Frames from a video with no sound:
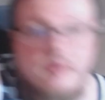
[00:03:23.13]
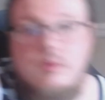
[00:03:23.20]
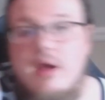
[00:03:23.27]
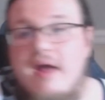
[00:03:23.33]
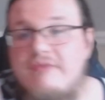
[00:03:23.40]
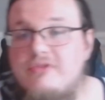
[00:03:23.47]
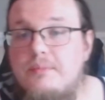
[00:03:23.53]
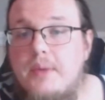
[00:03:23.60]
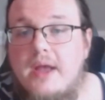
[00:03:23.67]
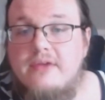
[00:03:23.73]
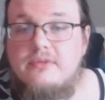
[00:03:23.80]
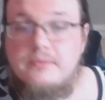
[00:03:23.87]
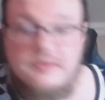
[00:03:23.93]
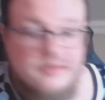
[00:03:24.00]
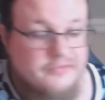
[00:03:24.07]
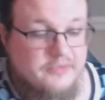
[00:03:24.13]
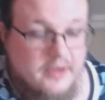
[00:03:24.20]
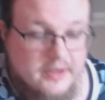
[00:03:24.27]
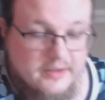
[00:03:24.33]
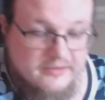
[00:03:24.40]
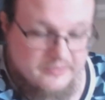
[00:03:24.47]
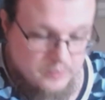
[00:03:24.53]
I have to buy some stuff so I can
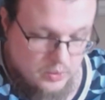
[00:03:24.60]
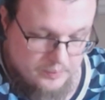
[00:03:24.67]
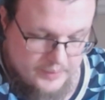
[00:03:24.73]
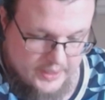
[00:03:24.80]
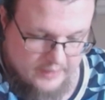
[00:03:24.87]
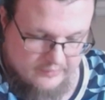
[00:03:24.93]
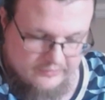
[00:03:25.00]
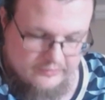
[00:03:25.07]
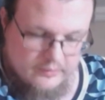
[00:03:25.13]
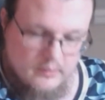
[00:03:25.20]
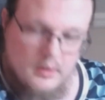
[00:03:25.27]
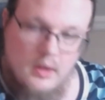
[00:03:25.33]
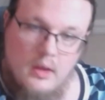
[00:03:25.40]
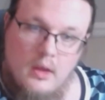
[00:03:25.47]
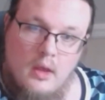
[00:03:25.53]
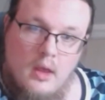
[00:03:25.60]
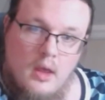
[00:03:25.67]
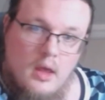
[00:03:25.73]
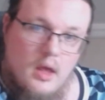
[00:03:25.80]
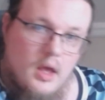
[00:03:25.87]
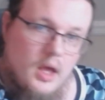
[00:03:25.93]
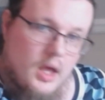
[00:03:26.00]
get some more picks.
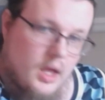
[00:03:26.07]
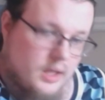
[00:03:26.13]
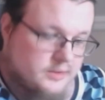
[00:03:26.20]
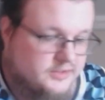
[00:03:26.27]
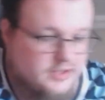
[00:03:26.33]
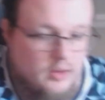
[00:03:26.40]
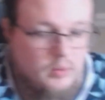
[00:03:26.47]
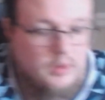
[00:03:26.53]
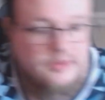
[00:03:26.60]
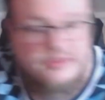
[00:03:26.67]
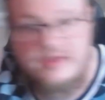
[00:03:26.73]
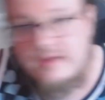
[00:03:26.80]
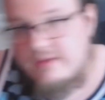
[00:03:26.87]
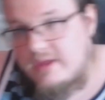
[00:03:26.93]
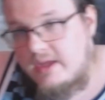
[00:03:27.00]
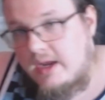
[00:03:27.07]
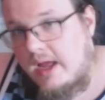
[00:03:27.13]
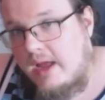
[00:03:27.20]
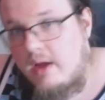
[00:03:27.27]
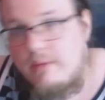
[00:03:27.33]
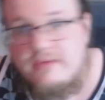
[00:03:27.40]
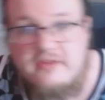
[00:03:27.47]
So one thing that I
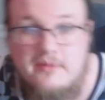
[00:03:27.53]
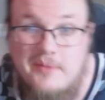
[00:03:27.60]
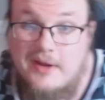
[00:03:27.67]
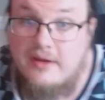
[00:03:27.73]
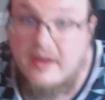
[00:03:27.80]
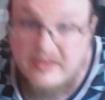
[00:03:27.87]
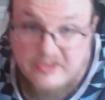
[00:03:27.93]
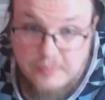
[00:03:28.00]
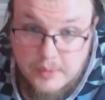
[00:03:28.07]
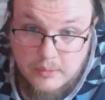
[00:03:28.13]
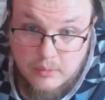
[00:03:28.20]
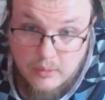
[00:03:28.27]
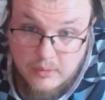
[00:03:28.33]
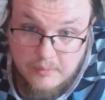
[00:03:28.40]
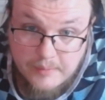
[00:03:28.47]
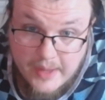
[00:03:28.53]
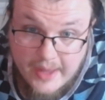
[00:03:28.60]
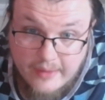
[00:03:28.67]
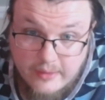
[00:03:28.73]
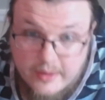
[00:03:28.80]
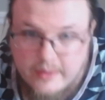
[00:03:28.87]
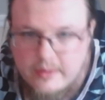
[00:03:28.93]
always need, my dice have been rolling bad
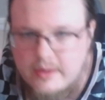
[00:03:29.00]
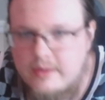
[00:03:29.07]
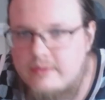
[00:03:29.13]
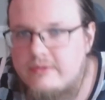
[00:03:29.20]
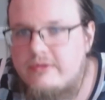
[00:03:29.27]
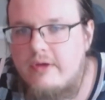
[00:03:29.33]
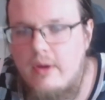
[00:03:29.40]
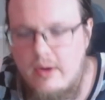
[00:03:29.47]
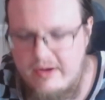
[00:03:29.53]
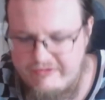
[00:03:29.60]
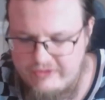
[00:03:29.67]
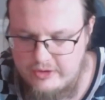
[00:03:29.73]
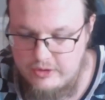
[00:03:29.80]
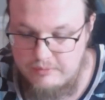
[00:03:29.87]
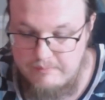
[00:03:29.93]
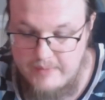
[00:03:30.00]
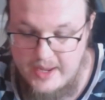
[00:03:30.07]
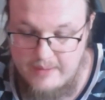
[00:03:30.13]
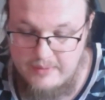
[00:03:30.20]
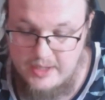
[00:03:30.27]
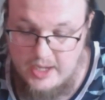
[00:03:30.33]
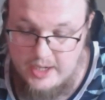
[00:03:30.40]
lately, so I figured
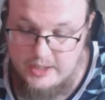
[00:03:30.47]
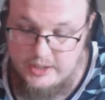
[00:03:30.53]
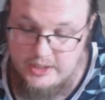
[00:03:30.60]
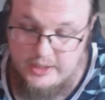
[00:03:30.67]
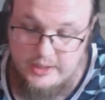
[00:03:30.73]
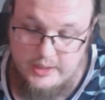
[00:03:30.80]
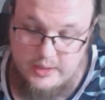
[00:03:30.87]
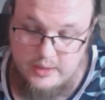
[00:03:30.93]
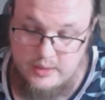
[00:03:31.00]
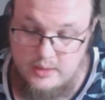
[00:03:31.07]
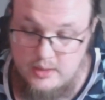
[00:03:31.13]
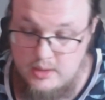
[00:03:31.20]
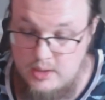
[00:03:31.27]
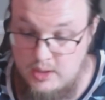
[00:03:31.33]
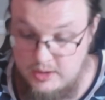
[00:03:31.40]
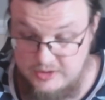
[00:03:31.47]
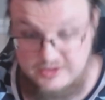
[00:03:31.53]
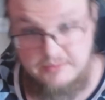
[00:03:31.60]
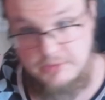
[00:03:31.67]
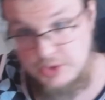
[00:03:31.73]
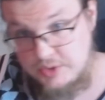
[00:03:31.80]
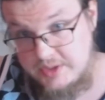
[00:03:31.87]
maybe I need
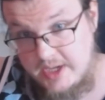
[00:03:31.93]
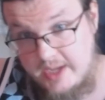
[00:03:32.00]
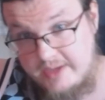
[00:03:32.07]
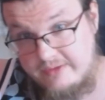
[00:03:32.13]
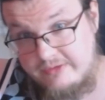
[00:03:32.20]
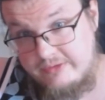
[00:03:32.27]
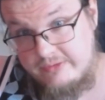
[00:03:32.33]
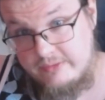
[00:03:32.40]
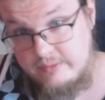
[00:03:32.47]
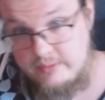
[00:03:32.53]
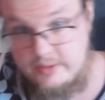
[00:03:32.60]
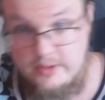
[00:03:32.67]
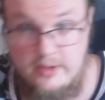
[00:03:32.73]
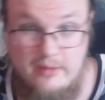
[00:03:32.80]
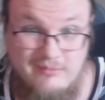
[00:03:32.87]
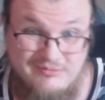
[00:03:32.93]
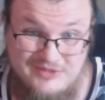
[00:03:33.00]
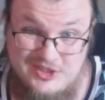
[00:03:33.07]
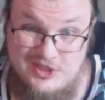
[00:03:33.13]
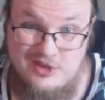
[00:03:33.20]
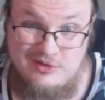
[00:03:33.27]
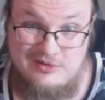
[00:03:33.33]
some new dice.
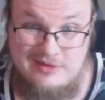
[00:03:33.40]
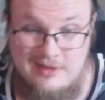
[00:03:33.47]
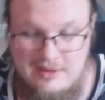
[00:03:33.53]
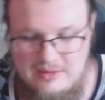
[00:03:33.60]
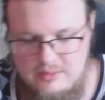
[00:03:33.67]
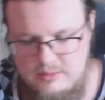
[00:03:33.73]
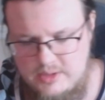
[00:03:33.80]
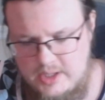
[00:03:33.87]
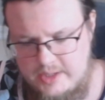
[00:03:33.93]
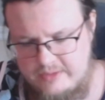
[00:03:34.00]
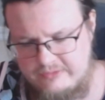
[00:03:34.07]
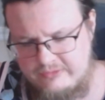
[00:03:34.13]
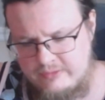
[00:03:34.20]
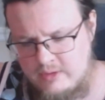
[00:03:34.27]
Excuse to get new dice.